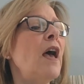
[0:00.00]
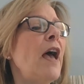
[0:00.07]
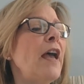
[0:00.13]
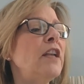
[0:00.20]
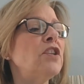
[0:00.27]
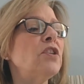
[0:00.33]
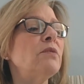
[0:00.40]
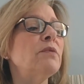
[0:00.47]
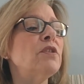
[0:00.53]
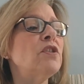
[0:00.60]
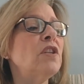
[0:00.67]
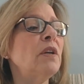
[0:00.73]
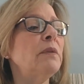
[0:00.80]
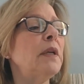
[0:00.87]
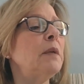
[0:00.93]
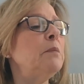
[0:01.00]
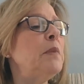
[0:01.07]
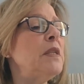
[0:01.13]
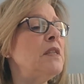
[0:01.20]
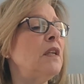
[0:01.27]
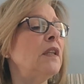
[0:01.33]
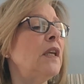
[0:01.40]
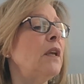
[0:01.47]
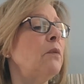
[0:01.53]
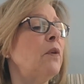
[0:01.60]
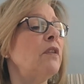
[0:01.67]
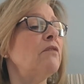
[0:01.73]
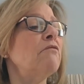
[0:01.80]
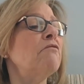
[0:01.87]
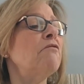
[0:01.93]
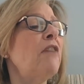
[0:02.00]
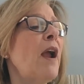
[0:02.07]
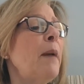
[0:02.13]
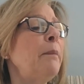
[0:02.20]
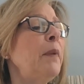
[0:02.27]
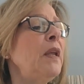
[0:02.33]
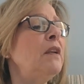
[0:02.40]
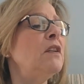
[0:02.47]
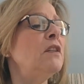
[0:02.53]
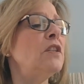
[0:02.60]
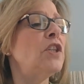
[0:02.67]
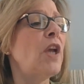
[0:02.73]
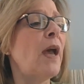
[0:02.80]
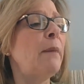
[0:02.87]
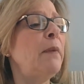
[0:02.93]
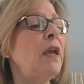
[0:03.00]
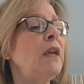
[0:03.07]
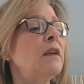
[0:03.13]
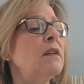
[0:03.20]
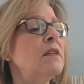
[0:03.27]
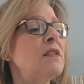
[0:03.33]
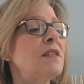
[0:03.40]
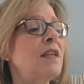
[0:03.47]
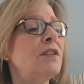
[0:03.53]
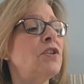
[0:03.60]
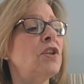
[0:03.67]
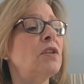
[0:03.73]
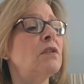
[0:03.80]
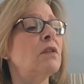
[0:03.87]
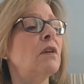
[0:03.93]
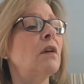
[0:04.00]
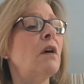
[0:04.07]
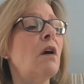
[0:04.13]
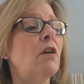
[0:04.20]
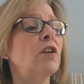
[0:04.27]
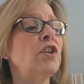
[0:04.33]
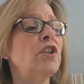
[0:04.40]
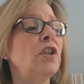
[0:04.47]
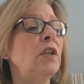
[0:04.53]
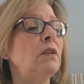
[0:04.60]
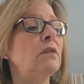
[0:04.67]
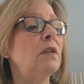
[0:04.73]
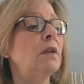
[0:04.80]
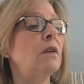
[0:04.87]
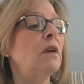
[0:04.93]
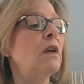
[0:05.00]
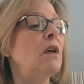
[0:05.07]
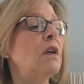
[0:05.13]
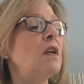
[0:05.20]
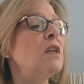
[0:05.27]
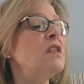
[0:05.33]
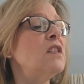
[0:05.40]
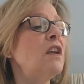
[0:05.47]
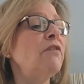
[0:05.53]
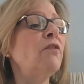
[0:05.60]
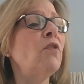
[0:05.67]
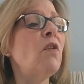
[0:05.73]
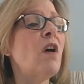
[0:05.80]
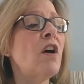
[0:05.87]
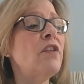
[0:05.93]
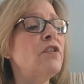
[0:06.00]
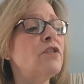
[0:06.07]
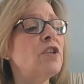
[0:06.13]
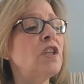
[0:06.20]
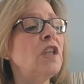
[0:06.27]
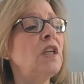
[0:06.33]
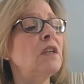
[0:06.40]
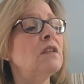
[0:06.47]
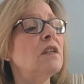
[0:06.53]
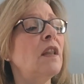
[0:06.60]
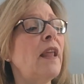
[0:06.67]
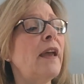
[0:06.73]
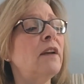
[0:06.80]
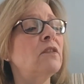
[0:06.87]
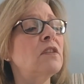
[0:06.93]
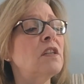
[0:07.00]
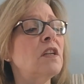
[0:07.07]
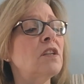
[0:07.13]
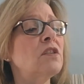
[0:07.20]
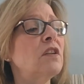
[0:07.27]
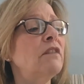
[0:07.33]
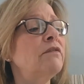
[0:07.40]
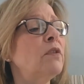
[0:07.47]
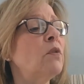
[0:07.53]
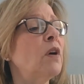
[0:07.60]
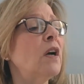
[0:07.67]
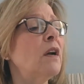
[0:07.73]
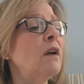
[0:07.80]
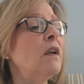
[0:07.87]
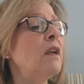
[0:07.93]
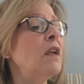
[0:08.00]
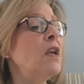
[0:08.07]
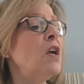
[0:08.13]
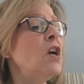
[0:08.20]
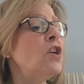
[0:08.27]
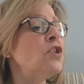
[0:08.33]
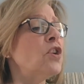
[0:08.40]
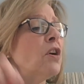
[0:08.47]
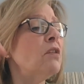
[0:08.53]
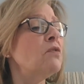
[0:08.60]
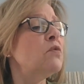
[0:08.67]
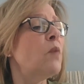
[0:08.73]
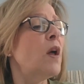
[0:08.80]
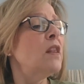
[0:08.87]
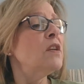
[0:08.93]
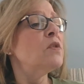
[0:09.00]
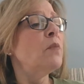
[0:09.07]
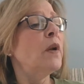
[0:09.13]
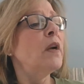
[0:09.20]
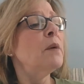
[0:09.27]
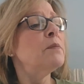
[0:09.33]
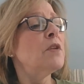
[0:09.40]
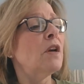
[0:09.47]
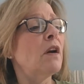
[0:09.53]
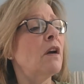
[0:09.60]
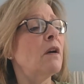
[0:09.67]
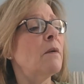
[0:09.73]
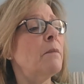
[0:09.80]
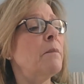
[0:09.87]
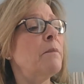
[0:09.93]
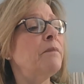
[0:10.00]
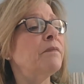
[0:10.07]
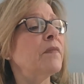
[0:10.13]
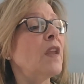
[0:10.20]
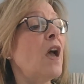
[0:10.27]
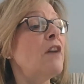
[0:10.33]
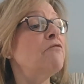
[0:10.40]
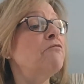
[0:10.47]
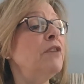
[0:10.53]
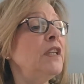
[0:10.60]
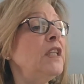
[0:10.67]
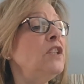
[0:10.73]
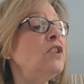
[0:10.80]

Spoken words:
and she was sewing busily with rapid, jabbing stitches on a sheet. Several other sheets lay on the dusty floor. Charles Wallace went up to her. I really